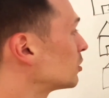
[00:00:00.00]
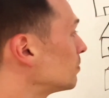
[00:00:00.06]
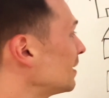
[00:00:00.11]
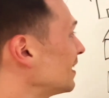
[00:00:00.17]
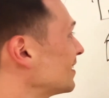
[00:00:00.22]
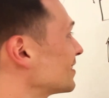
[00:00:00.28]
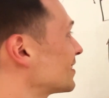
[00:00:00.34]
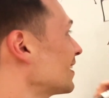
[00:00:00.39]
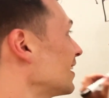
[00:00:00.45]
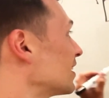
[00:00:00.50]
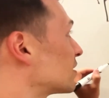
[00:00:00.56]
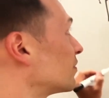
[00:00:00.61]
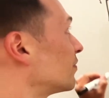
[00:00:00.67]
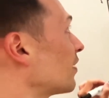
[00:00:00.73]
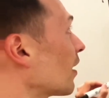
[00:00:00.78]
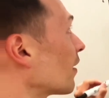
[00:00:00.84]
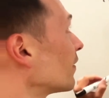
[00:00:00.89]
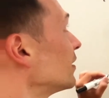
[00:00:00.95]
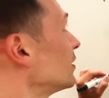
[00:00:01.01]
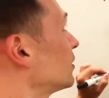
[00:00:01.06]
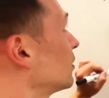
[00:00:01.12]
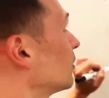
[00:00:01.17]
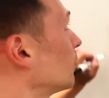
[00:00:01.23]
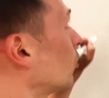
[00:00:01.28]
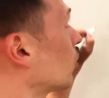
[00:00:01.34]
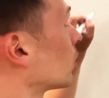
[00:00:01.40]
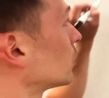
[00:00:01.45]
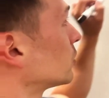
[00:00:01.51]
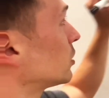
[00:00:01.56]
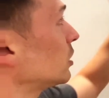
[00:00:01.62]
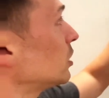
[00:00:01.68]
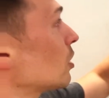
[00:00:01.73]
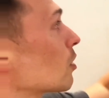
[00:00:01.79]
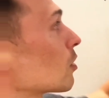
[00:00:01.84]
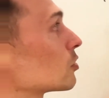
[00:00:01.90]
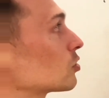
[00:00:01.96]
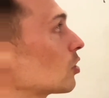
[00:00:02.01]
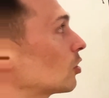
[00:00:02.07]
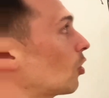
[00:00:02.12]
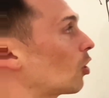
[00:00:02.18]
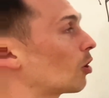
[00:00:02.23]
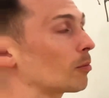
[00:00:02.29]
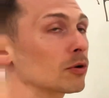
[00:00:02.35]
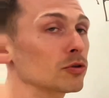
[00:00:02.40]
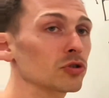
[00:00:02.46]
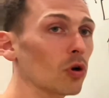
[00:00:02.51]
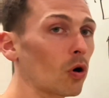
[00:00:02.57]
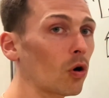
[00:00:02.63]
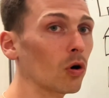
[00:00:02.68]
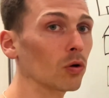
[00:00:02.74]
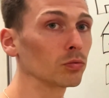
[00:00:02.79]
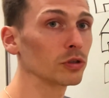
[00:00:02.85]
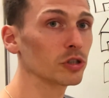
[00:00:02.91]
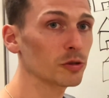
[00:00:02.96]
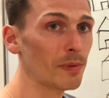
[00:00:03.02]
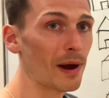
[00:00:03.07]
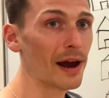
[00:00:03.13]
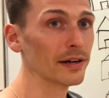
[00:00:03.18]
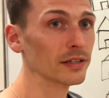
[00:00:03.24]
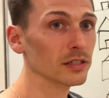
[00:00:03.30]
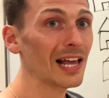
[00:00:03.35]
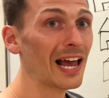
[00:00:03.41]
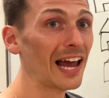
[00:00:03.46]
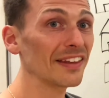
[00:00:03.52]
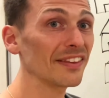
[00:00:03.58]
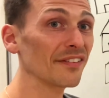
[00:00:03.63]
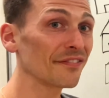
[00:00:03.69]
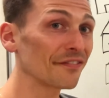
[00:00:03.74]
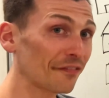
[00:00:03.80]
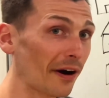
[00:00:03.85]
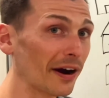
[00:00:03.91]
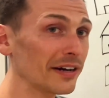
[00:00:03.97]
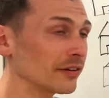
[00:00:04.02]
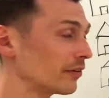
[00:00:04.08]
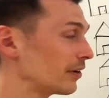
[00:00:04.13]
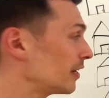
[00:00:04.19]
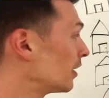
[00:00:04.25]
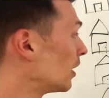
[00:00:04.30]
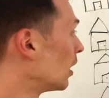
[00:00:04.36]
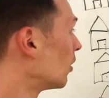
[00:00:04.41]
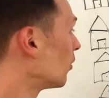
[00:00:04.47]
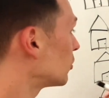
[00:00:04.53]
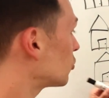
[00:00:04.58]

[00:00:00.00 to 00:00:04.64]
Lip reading: means it's very similar to yours on almost all respects. And then finally, let's